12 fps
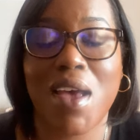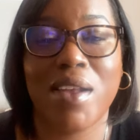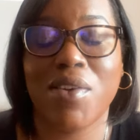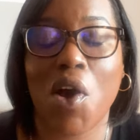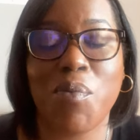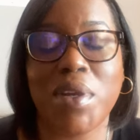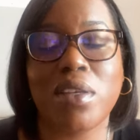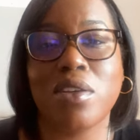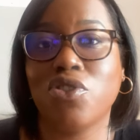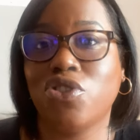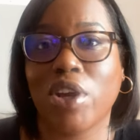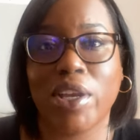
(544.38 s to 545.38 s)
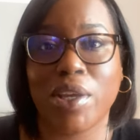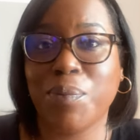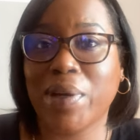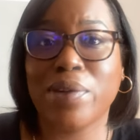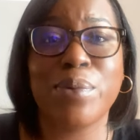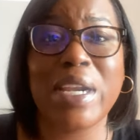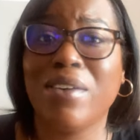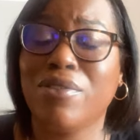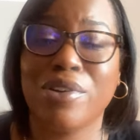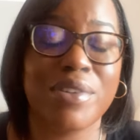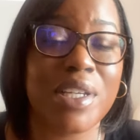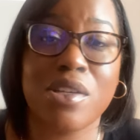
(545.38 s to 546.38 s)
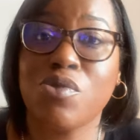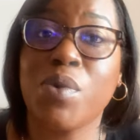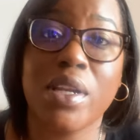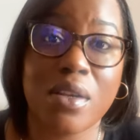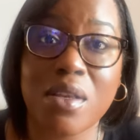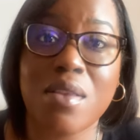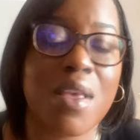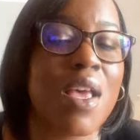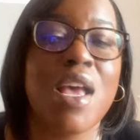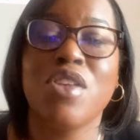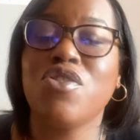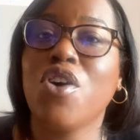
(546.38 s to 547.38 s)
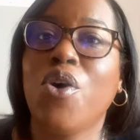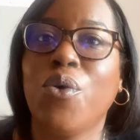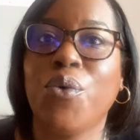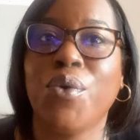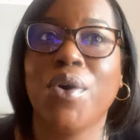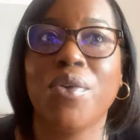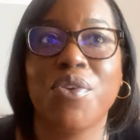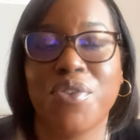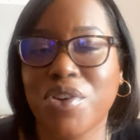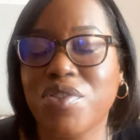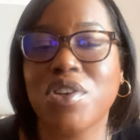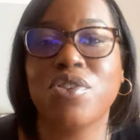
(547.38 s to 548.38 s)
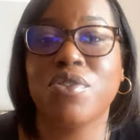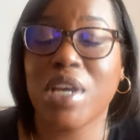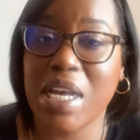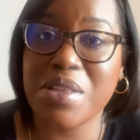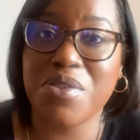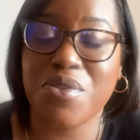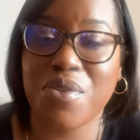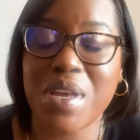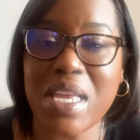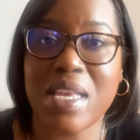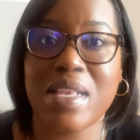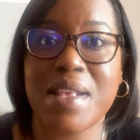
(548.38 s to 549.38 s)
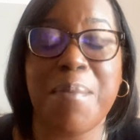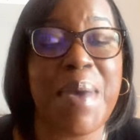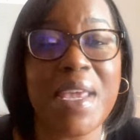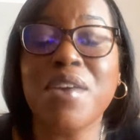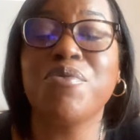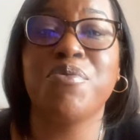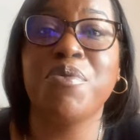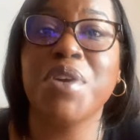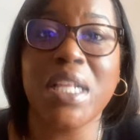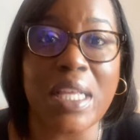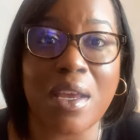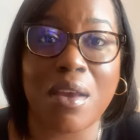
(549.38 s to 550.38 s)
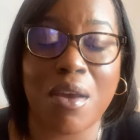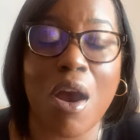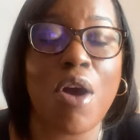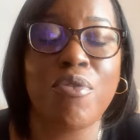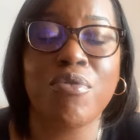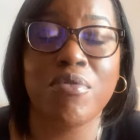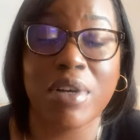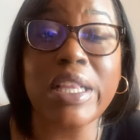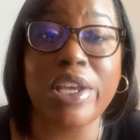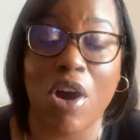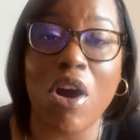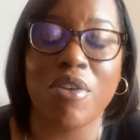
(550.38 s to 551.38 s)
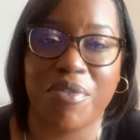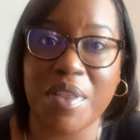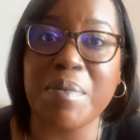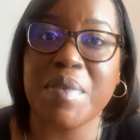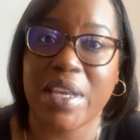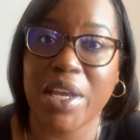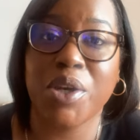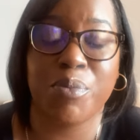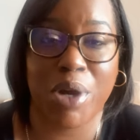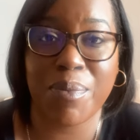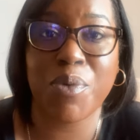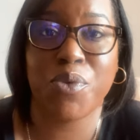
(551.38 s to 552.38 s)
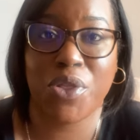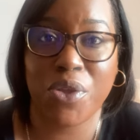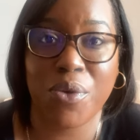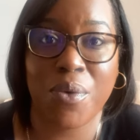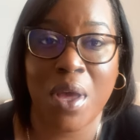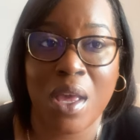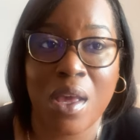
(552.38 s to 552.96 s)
And I mean, it's shady, but whatever. It is what it is. So the first thing you can do is make it really really hard for them to get an appointment with you.